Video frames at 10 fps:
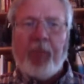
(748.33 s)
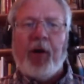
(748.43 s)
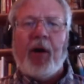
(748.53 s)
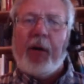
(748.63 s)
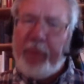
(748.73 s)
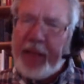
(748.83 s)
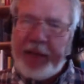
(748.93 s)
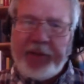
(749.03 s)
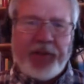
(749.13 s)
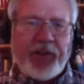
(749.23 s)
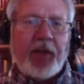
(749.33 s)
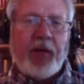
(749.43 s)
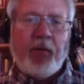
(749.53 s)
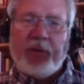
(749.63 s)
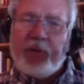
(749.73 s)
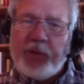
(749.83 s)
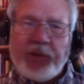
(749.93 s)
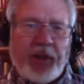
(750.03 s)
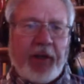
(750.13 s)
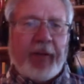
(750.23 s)
Arbenz, uh, which
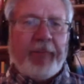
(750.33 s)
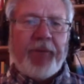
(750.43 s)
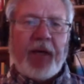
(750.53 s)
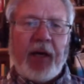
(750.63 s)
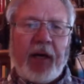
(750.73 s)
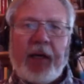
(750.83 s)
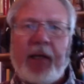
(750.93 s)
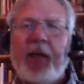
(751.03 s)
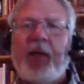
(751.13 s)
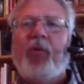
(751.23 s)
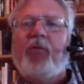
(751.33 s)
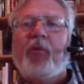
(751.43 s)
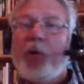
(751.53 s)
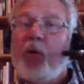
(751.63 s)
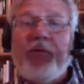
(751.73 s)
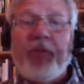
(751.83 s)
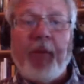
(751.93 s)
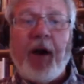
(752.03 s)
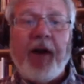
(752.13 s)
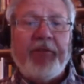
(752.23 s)
was uh, he was removed from
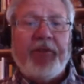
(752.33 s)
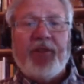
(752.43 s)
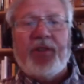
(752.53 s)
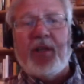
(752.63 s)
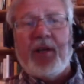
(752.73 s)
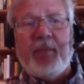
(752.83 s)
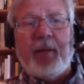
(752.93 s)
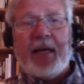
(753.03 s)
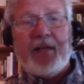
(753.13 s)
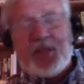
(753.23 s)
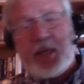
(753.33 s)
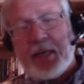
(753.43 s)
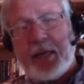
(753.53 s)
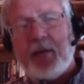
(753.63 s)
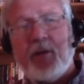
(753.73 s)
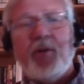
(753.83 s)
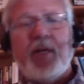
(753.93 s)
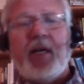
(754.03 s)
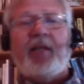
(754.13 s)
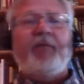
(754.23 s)
office uh, by a CIA coup in
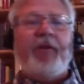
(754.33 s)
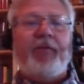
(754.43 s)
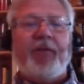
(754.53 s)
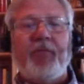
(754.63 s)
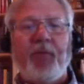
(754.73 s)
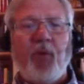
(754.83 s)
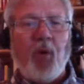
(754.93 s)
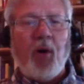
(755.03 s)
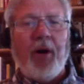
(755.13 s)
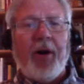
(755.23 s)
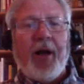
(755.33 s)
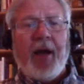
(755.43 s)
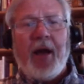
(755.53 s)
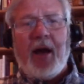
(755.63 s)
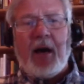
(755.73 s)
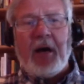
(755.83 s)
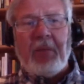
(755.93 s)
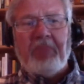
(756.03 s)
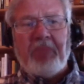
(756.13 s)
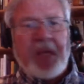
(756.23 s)
1954.
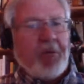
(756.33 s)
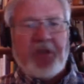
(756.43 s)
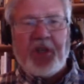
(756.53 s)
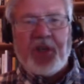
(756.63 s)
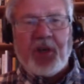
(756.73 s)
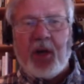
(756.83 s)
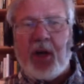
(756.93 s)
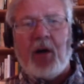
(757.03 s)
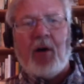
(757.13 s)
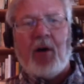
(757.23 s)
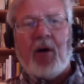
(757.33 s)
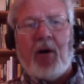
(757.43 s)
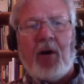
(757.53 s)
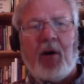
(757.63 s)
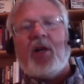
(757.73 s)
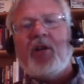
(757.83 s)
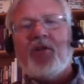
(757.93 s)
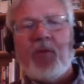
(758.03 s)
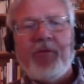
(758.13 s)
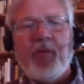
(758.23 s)
Um, he was just a, a nationalist
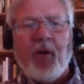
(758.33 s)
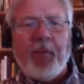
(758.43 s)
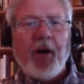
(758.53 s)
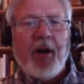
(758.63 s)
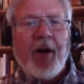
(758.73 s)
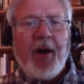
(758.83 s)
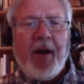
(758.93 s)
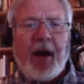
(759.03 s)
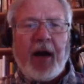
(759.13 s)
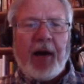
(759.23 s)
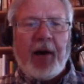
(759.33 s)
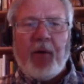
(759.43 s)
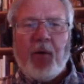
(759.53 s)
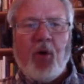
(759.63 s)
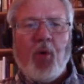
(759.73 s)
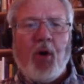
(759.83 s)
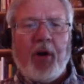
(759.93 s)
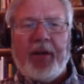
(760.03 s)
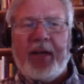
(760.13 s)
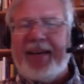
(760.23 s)
reformer uh, who
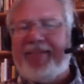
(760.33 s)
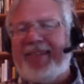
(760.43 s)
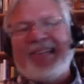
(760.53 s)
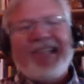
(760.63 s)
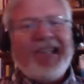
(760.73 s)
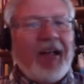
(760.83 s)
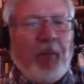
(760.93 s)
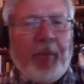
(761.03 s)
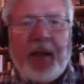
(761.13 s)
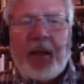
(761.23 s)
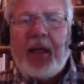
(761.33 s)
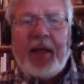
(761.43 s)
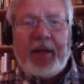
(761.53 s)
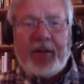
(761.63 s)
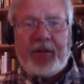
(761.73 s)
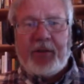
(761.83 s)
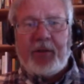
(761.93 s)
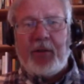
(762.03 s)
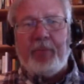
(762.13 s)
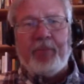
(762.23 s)
wanted to give a little bit of land to
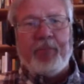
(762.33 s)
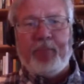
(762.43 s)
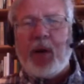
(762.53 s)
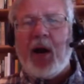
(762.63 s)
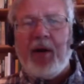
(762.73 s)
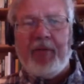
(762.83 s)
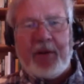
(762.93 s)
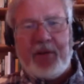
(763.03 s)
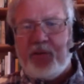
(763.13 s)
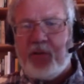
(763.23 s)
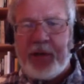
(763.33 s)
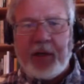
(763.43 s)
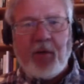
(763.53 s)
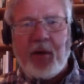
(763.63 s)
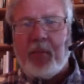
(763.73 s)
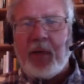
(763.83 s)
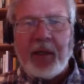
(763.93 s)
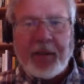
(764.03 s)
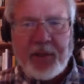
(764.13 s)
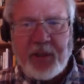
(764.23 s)
the poverty-stricken
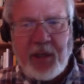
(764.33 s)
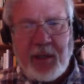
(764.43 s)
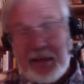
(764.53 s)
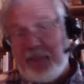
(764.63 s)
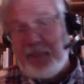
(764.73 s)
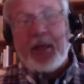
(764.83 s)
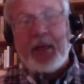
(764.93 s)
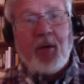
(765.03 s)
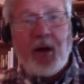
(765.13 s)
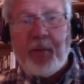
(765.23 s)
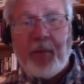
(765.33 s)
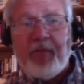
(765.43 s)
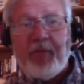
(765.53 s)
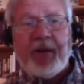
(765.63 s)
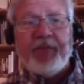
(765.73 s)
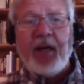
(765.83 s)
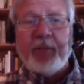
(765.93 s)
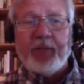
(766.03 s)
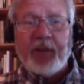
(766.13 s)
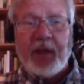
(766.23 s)
Guatemalans. I've been to Guatemala five
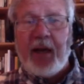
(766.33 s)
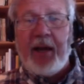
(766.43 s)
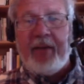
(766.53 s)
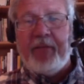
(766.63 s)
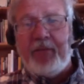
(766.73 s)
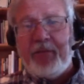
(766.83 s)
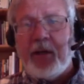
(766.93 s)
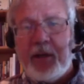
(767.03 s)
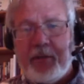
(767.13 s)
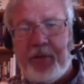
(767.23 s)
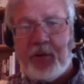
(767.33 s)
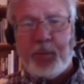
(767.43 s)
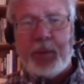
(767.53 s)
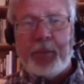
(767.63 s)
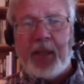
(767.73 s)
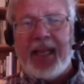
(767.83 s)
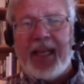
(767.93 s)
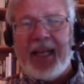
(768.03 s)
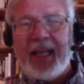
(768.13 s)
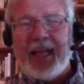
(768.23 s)
times, and I have an affinity for those people. I
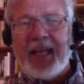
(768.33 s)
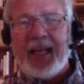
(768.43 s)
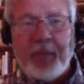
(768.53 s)
like them.